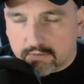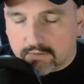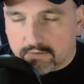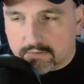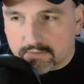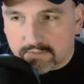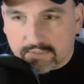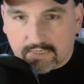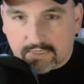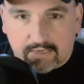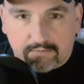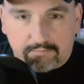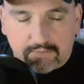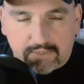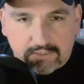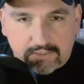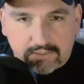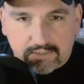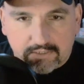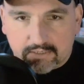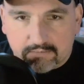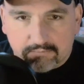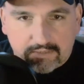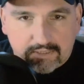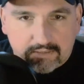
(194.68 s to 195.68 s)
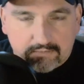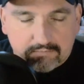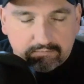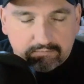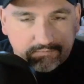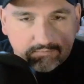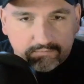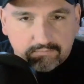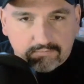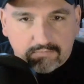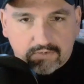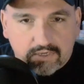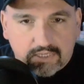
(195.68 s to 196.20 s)
zombies. I mean,
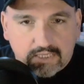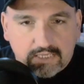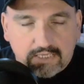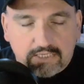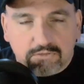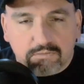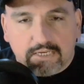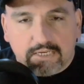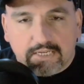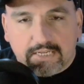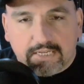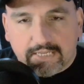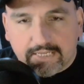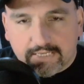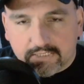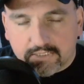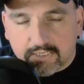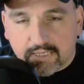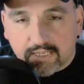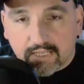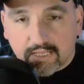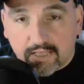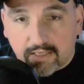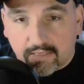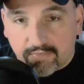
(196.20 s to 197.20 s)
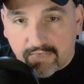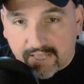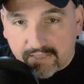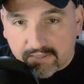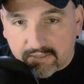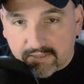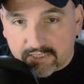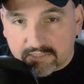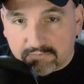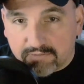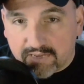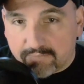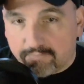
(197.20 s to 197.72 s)
it is what it is. That
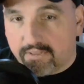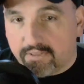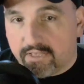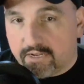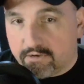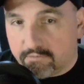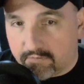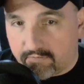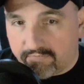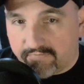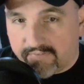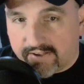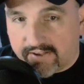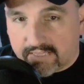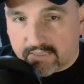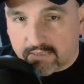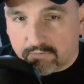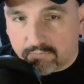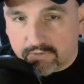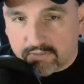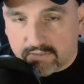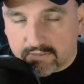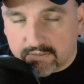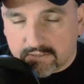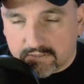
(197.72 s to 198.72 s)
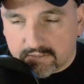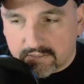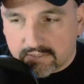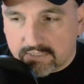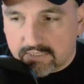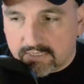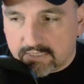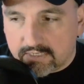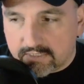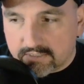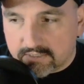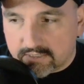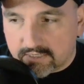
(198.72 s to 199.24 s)
these people that are infected with this
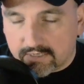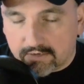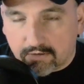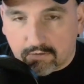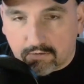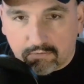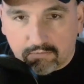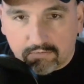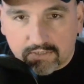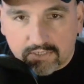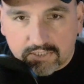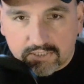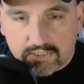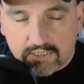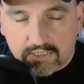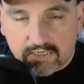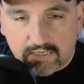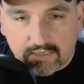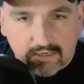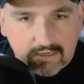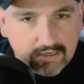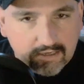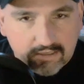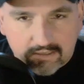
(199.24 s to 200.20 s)
disease can only see.